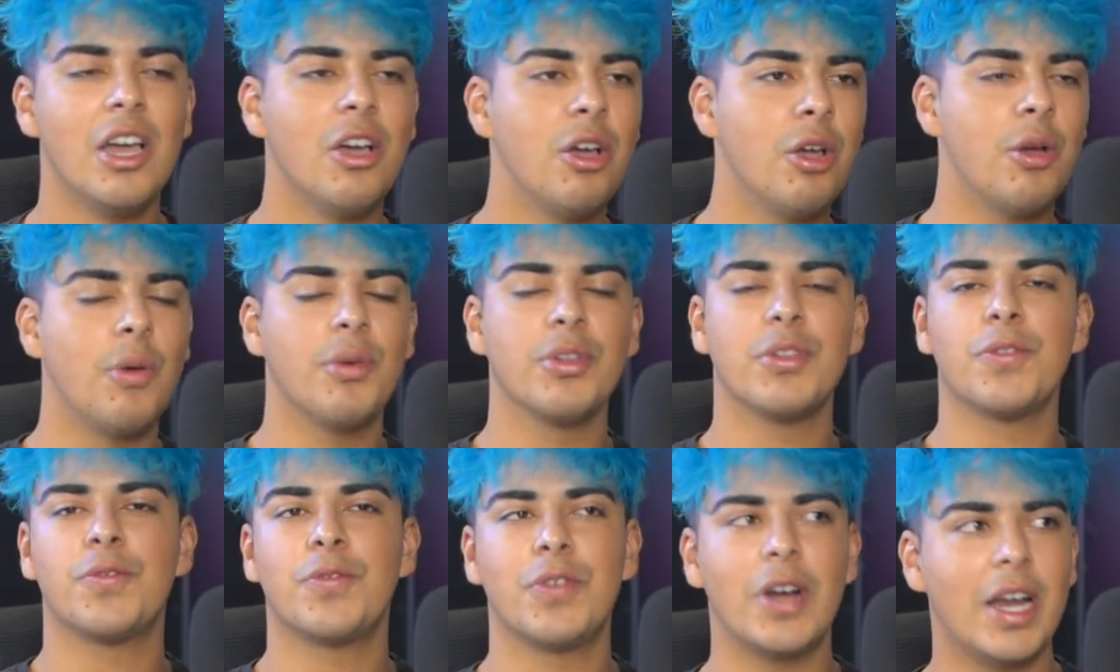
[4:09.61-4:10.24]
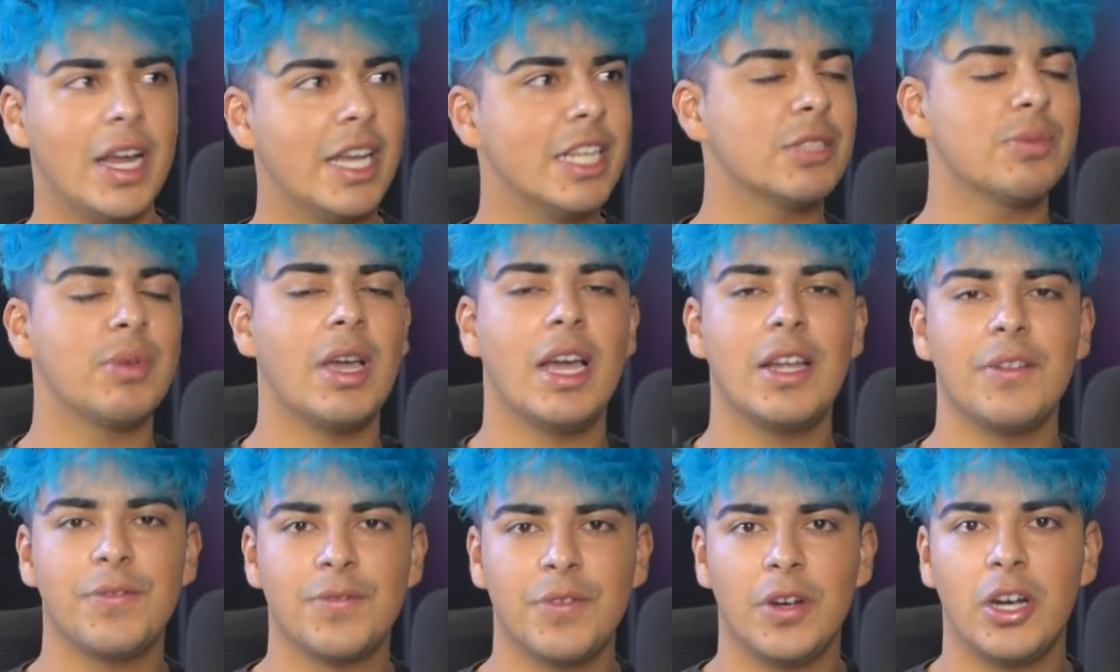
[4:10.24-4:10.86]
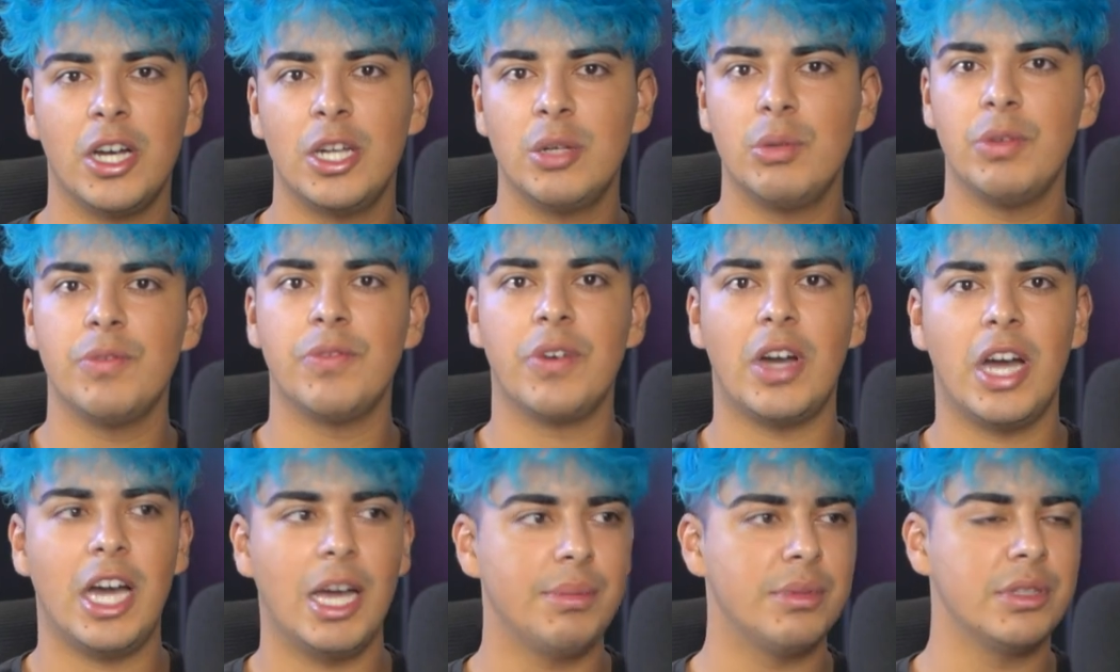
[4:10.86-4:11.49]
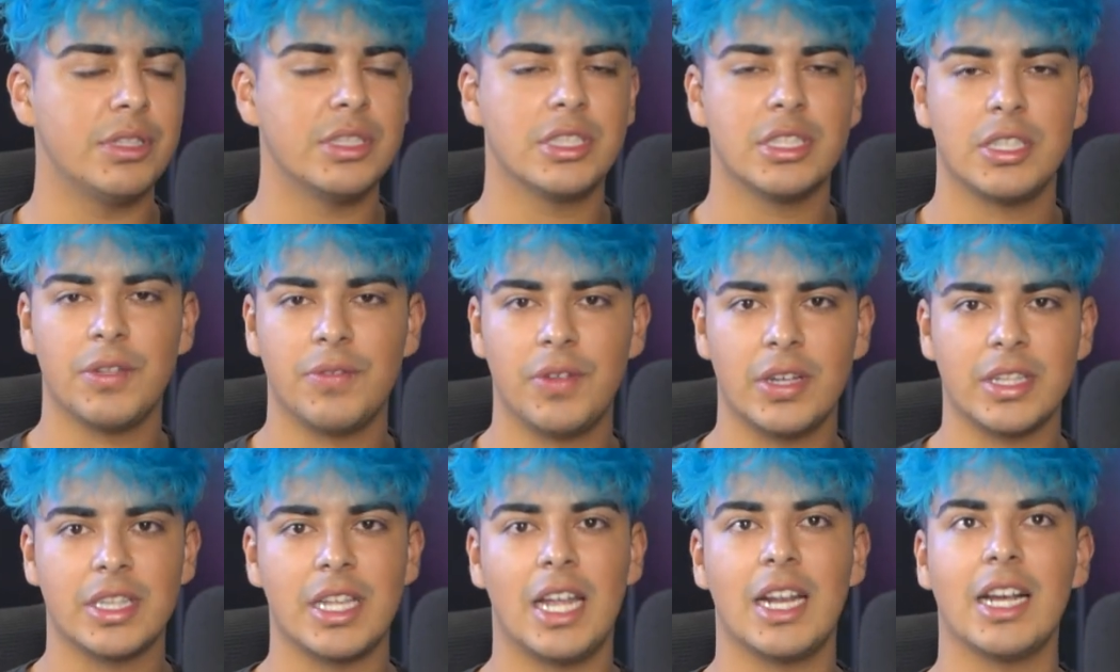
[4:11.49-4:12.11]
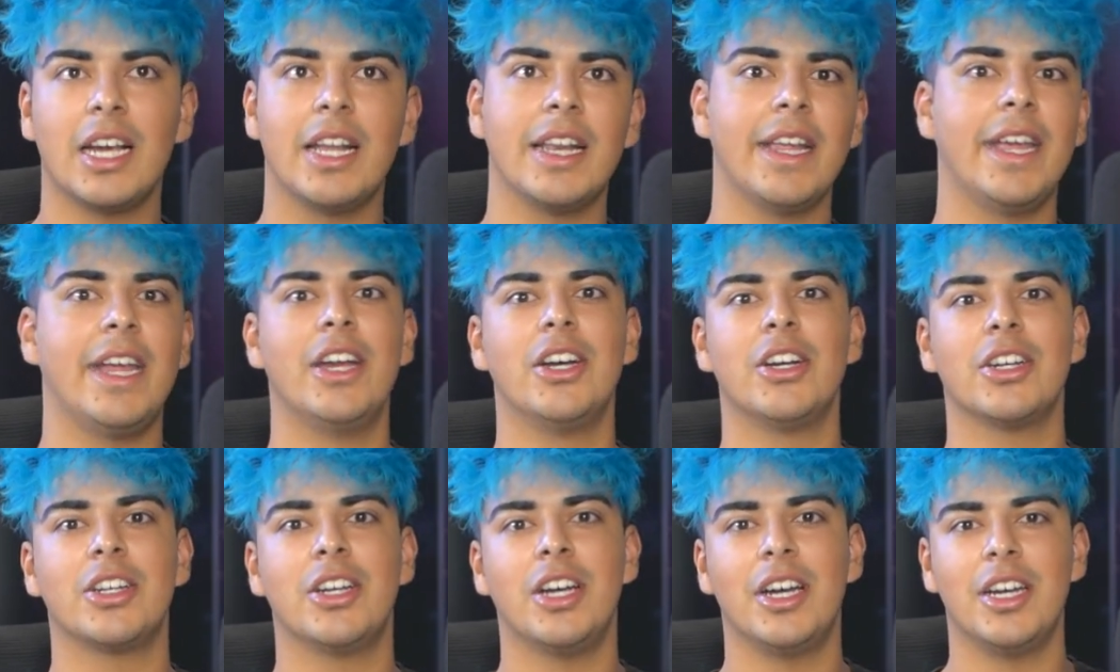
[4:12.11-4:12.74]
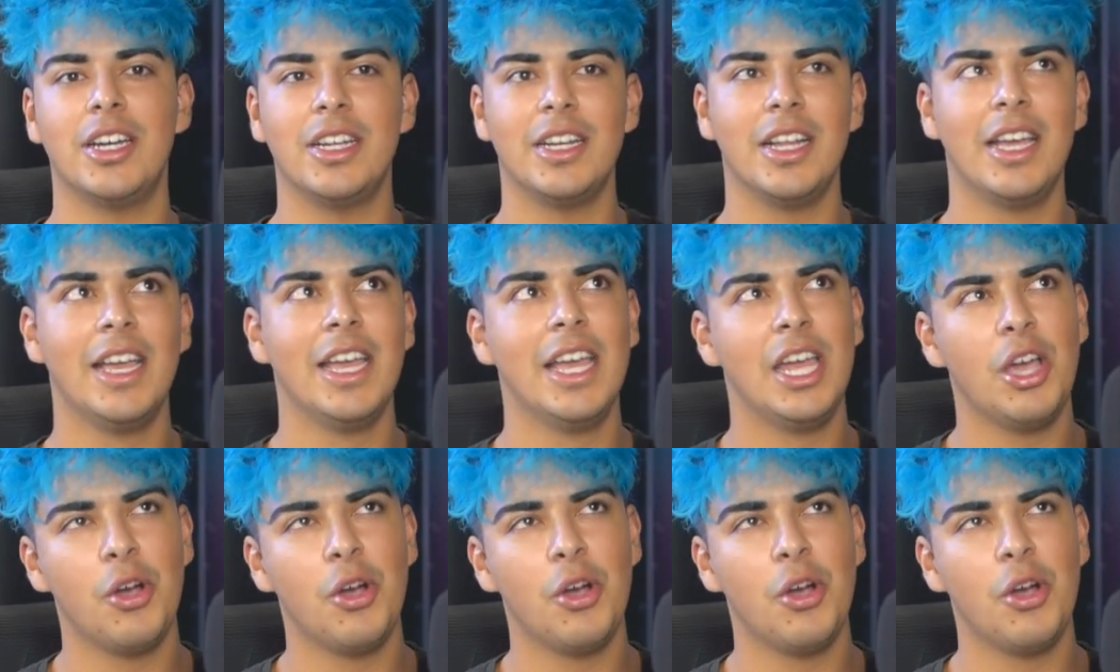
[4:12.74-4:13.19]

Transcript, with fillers: We went with the friends. We had fun. We vibed and stuff like that. I got a haircut.